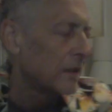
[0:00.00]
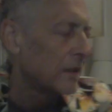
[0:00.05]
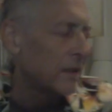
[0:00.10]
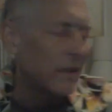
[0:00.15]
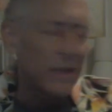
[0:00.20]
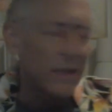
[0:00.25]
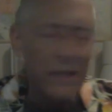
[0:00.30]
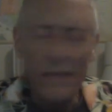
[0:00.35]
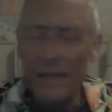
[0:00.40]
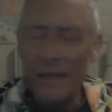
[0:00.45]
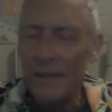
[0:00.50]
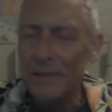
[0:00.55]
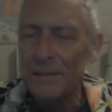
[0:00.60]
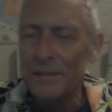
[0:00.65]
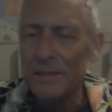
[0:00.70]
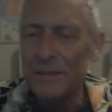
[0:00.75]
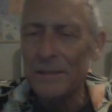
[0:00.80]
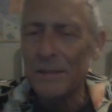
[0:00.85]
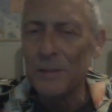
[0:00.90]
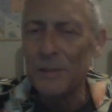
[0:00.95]

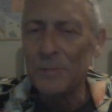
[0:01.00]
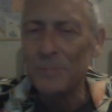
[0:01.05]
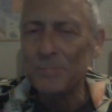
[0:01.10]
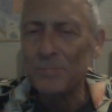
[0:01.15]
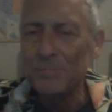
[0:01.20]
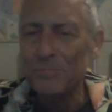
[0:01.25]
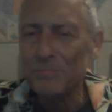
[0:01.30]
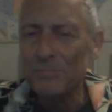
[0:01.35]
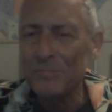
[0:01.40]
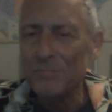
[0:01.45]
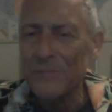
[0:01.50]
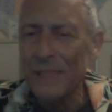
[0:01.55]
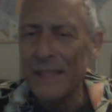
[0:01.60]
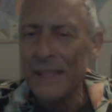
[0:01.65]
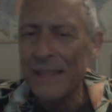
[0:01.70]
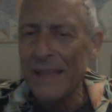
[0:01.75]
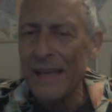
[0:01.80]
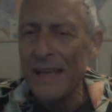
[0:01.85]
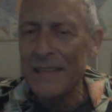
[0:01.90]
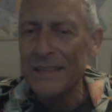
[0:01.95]
and
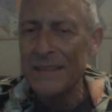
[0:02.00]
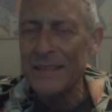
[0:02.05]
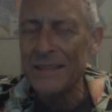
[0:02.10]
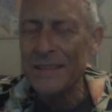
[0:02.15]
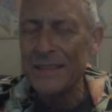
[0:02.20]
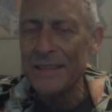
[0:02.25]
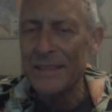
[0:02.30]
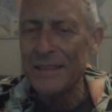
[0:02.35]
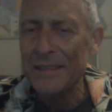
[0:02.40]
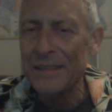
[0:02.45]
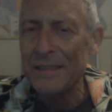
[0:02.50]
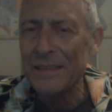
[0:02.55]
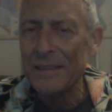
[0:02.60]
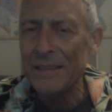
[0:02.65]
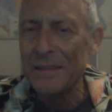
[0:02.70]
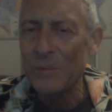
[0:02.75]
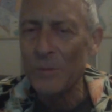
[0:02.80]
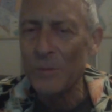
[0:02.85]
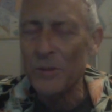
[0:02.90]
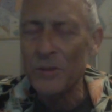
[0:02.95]
that's
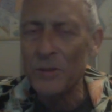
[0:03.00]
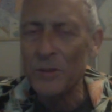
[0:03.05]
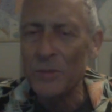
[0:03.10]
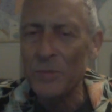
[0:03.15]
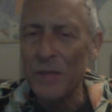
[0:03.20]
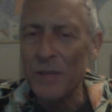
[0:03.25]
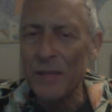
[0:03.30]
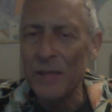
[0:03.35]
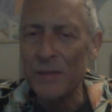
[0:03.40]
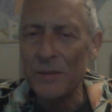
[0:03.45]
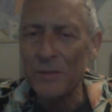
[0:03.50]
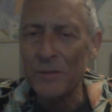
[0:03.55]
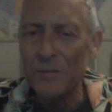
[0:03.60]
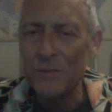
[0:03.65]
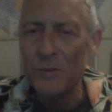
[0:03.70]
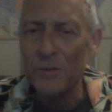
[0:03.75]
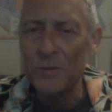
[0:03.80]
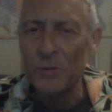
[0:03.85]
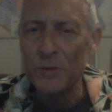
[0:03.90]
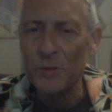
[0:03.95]
where she met her
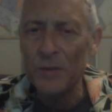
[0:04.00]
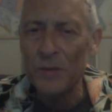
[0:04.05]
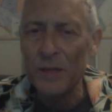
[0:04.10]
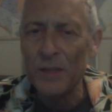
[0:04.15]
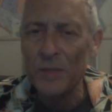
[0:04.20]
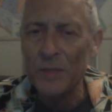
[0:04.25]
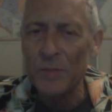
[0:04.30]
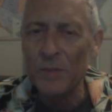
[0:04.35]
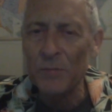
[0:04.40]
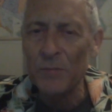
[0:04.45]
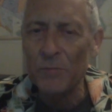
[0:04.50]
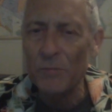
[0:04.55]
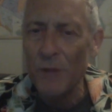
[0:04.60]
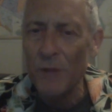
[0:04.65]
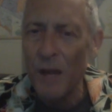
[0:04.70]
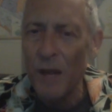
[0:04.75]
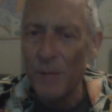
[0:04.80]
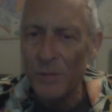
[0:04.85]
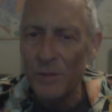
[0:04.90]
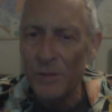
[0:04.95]
future husband,
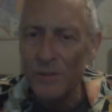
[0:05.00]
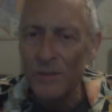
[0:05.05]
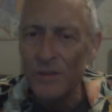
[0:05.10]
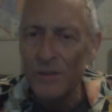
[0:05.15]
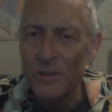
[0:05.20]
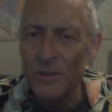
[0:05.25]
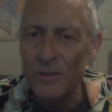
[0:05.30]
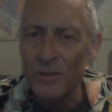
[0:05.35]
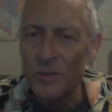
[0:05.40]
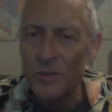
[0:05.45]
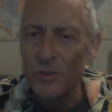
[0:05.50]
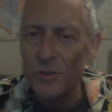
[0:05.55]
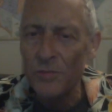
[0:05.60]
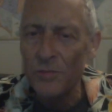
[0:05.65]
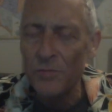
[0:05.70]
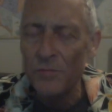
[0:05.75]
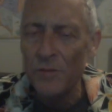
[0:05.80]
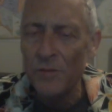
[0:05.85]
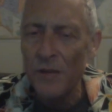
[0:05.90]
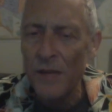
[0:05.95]
Robert
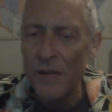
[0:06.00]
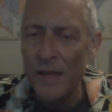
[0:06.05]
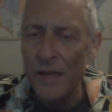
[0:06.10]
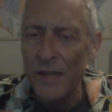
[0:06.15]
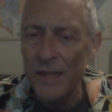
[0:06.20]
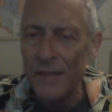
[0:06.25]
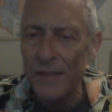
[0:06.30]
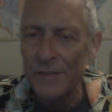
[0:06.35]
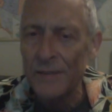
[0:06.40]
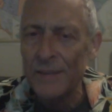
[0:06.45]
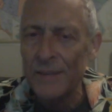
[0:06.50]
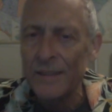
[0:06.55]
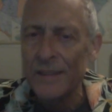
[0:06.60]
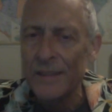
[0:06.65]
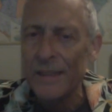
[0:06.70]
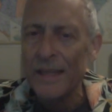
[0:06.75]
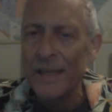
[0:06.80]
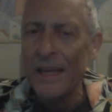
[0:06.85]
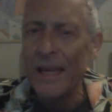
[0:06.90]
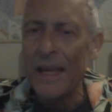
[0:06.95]
Giuffre.
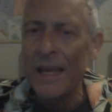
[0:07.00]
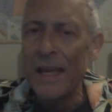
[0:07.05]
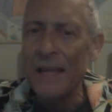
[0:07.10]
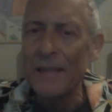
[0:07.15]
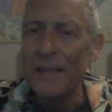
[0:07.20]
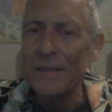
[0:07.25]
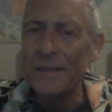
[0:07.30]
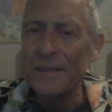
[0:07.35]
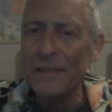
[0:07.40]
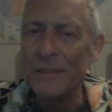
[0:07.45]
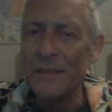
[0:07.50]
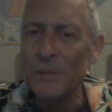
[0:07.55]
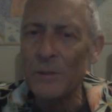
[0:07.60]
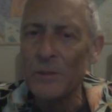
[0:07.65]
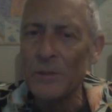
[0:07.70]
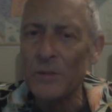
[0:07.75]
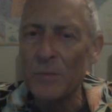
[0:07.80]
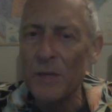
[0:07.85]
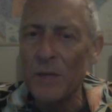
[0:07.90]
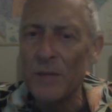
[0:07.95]
And he
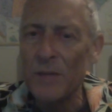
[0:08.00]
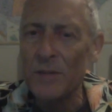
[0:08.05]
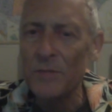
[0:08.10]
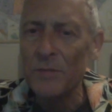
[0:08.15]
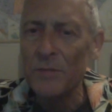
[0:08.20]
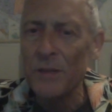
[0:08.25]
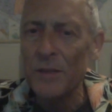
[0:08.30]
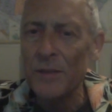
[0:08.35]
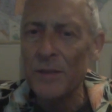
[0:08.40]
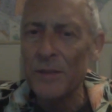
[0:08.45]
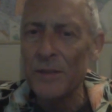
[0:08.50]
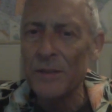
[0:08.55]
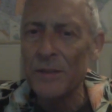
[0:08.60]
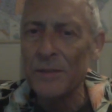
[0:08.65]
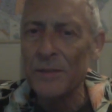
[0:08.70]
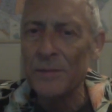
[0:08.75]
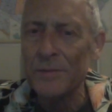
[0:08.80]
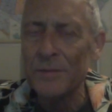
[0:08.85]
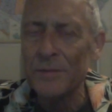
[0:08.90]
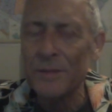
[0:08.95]
was from
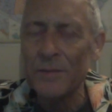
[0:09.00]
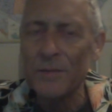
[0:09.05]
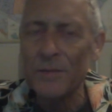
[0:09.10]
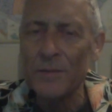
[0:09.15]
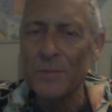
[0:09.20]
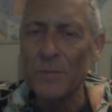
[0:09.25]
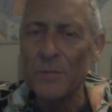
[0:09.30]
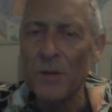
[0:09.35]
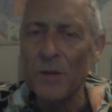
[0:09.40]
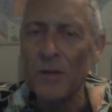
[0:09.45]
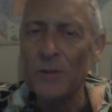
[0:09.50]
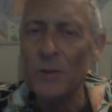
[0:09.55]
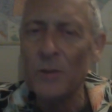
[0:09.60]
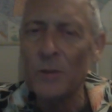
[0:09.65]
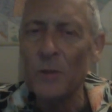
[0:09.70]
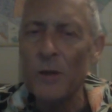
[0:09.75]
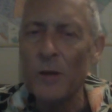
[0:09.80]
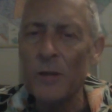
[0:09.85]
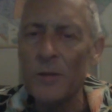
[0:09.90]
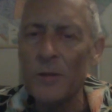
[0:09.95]
Australia. He was a
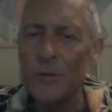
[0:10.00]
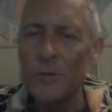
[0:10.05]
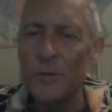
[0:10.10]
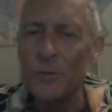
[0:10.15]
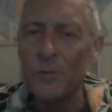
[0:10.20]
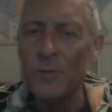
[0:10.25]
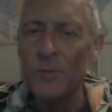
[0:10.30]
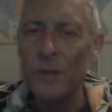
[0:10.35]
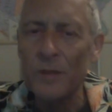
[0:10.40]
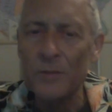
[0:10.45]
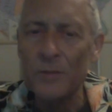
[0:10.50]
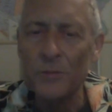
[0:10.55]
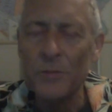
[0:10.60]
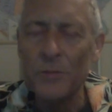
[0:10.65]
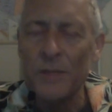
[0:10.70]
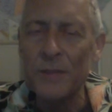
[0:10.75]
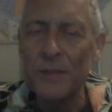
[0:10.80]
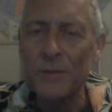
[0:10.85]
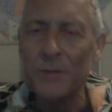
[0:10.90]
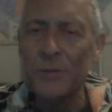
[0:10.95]
martial arts
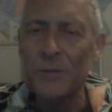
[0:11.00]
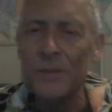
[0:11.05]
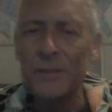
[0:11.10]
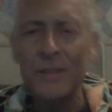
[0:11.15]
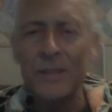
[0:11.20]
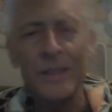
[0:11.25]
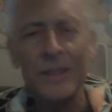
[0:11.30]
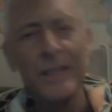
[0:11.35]
trainer, and